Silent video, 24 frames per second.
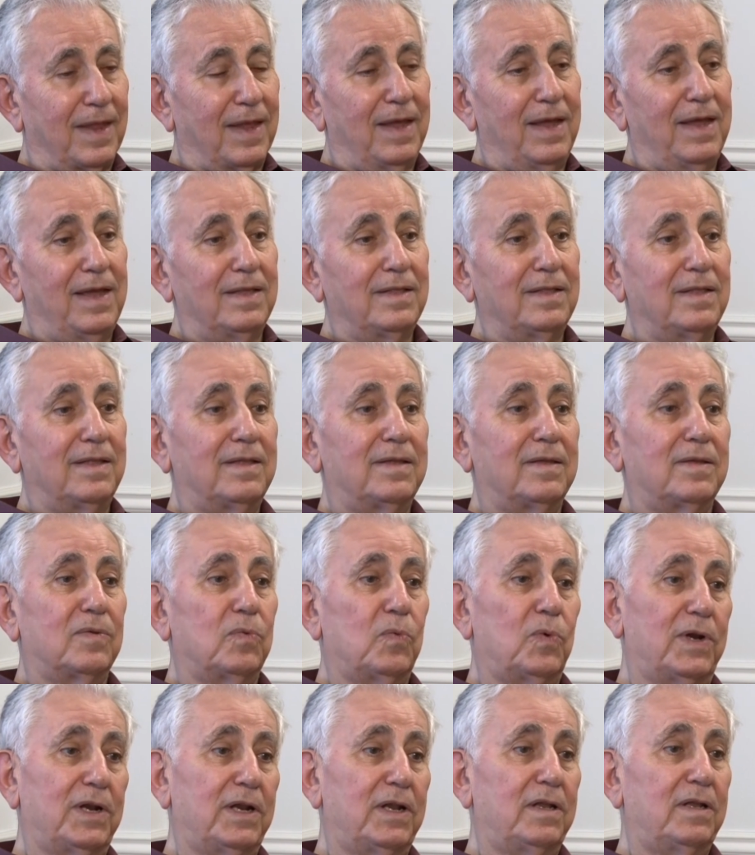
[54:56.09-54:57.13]
And
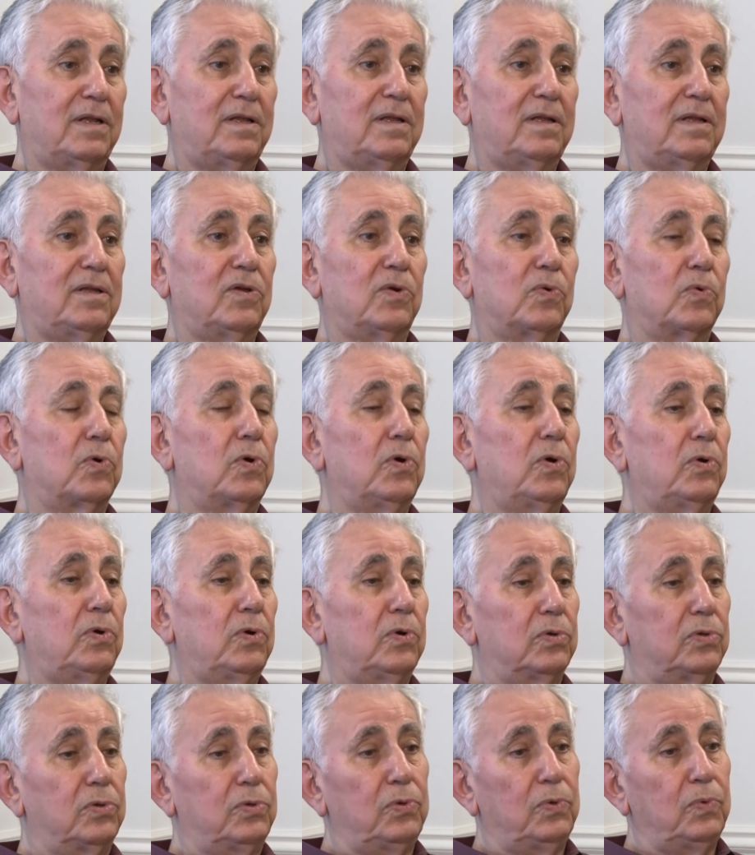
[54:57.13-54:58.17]
when you
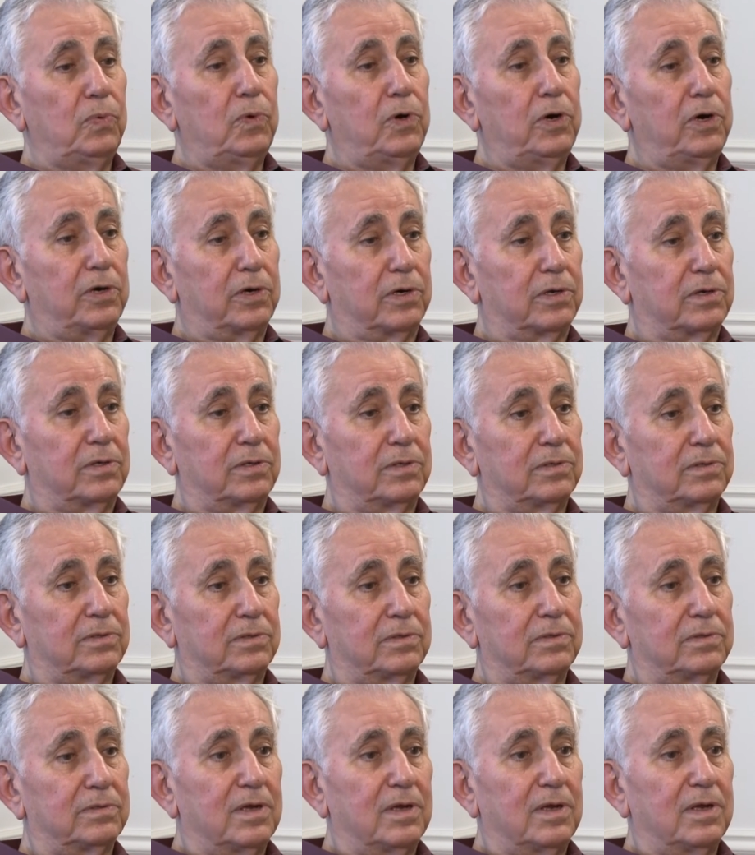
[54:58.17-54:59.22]
go to work,
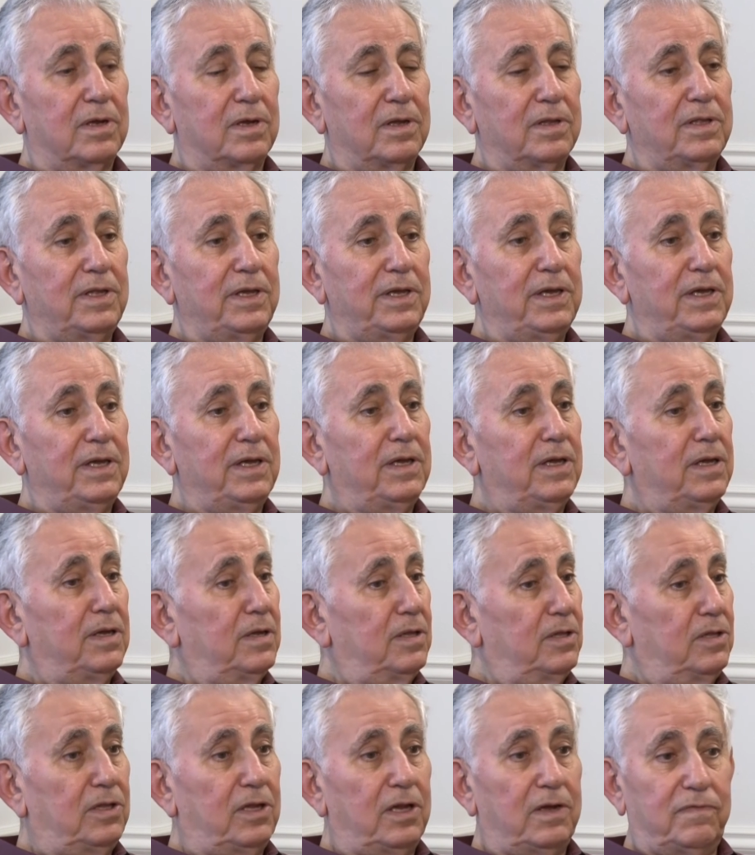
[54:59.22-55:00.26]
the
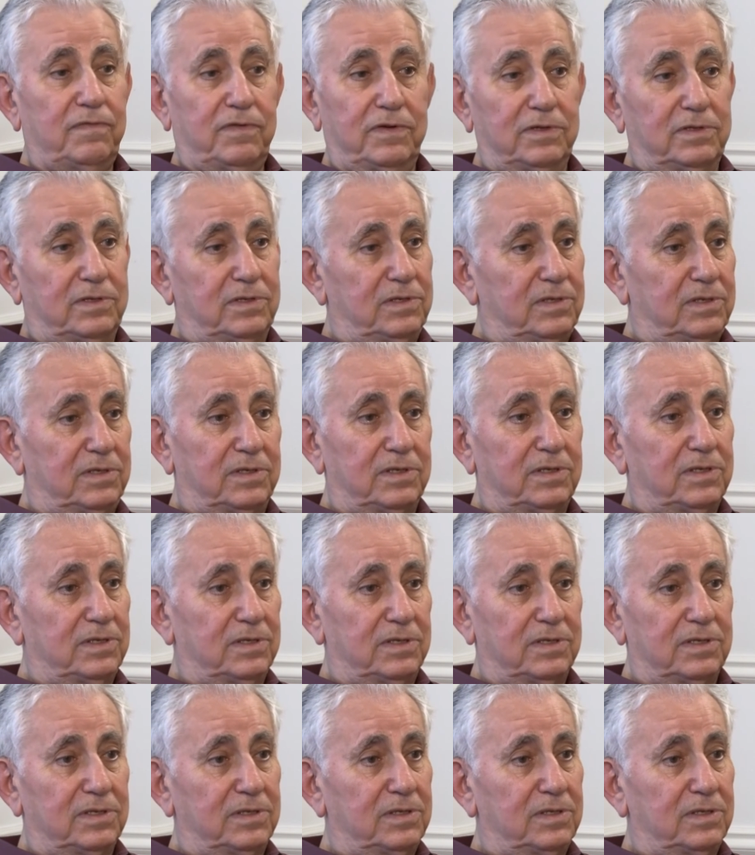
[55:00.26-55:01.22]
toughest